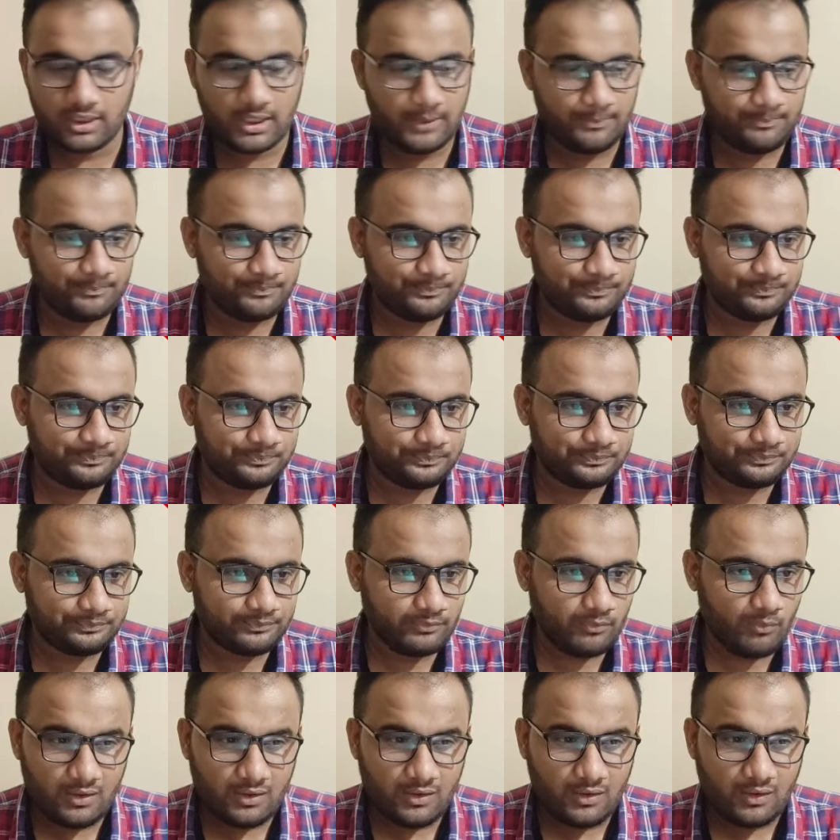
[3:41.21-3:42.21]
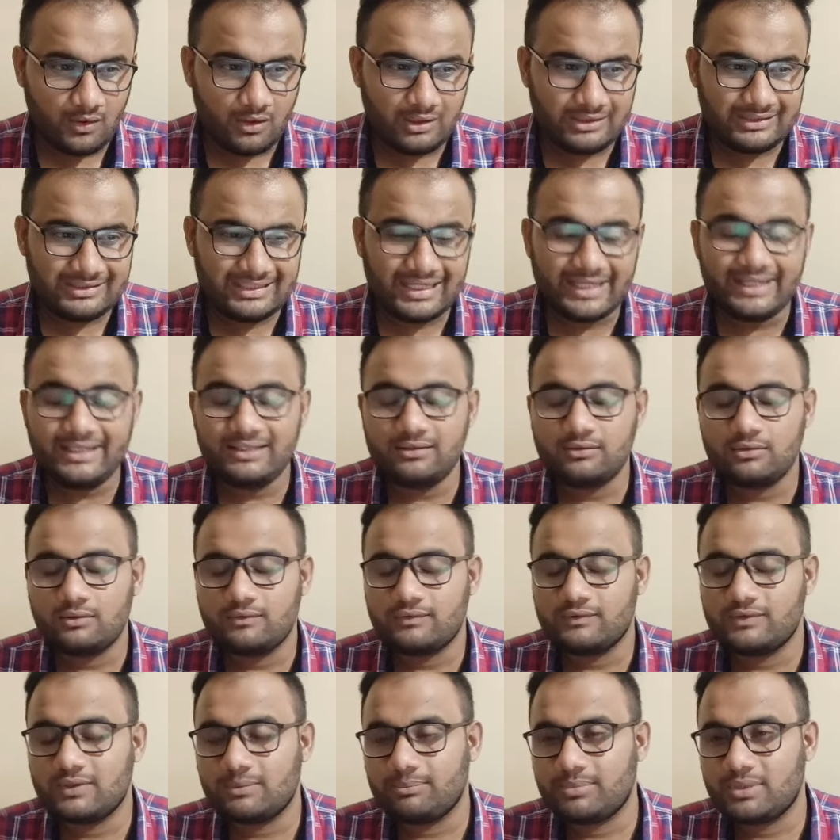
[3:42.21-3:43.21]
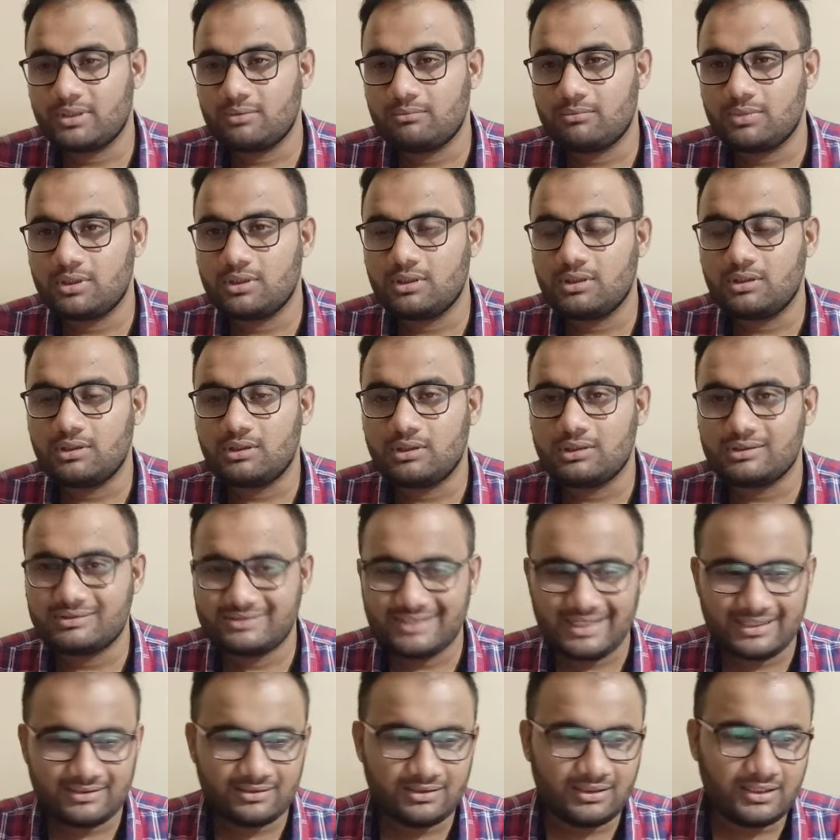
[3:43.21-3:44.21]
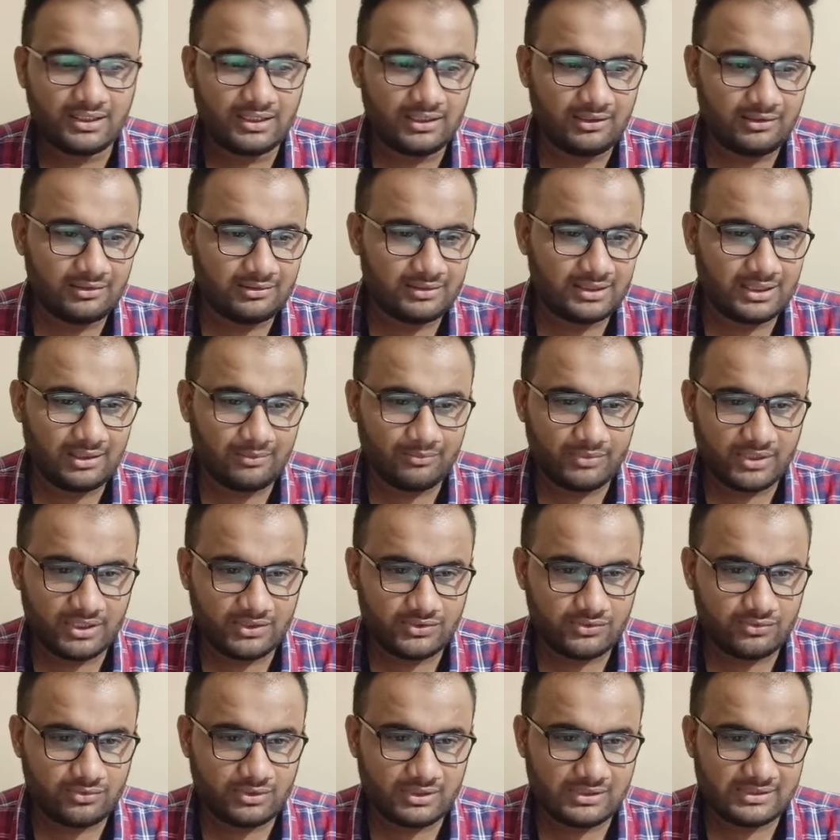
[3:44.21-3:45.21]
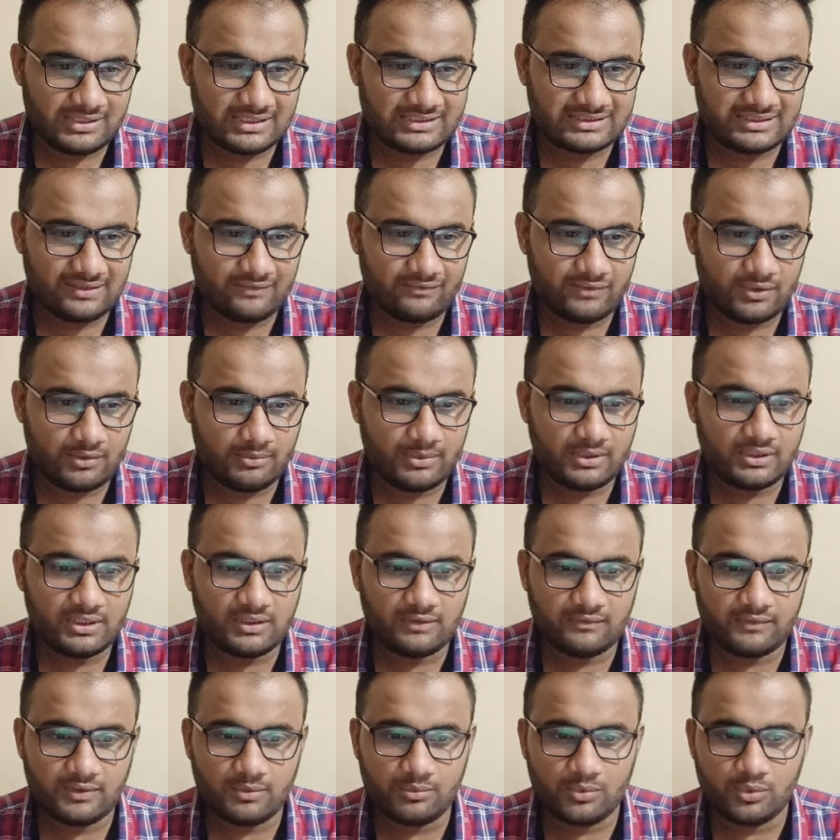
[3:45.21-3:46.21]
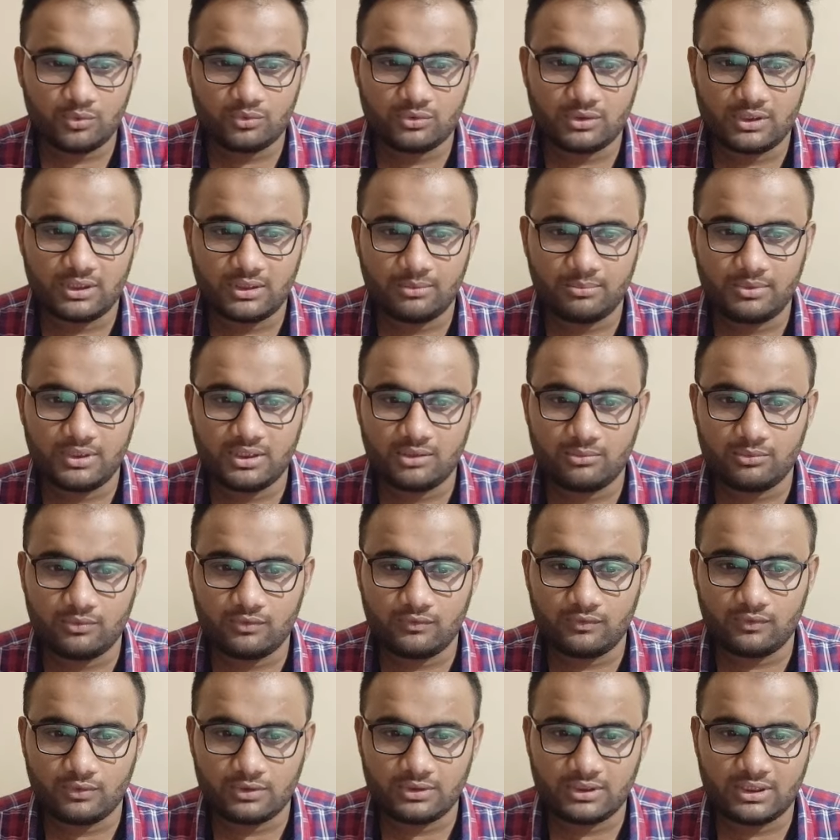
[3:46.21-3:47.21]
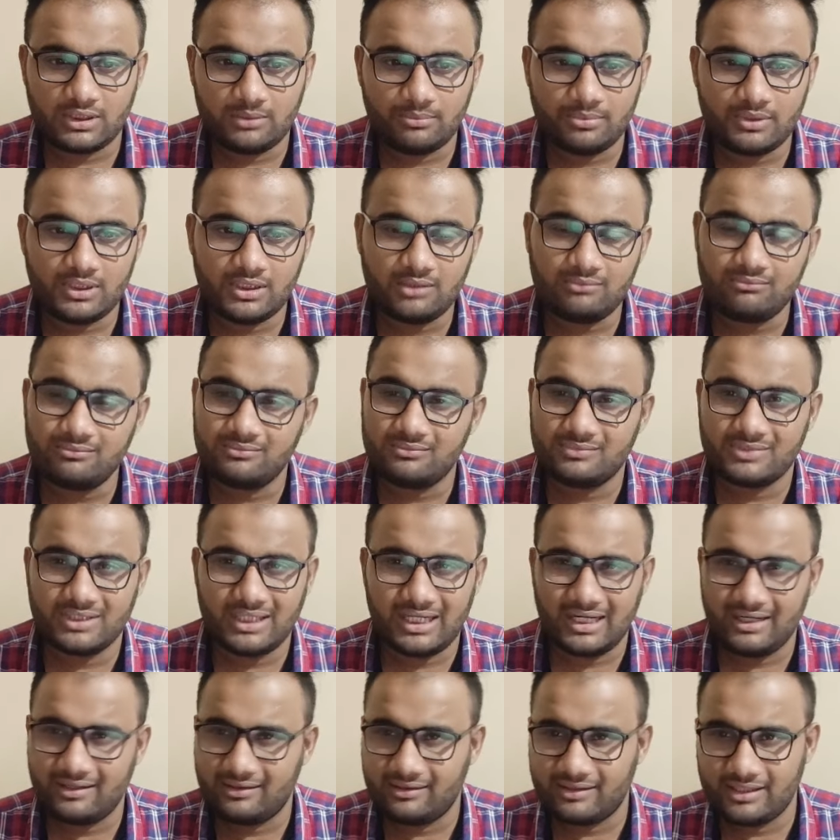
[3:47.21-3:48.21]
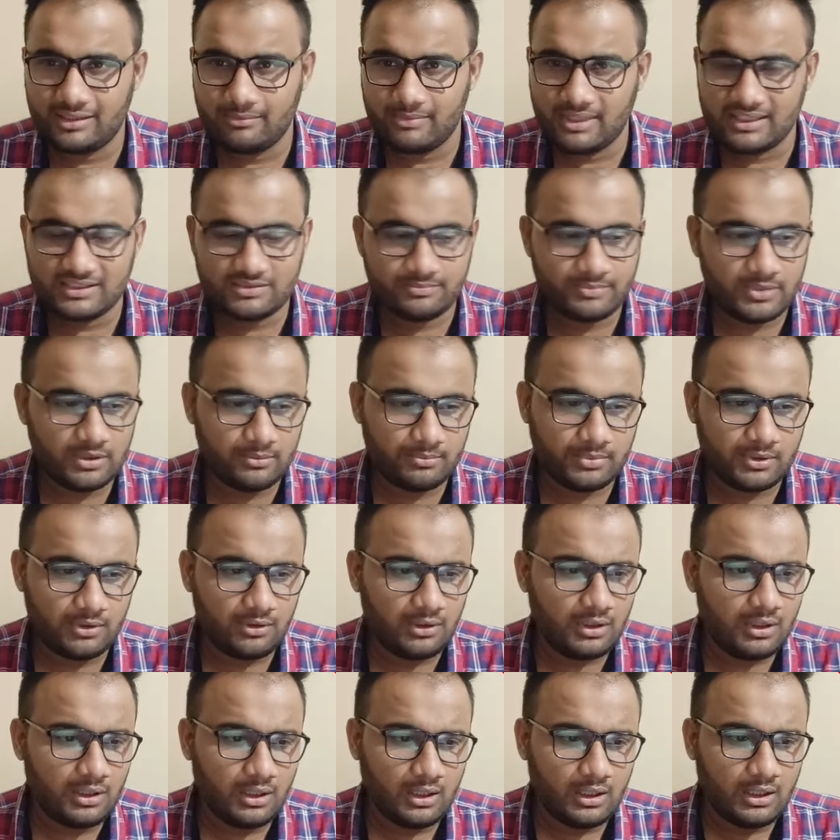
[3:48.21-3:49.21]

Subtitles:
Okay, on 9th of September, Saturday, the M.Tech students exam will be there from 2:30 p.m. to 4:30 p.m. the 100 marks paper.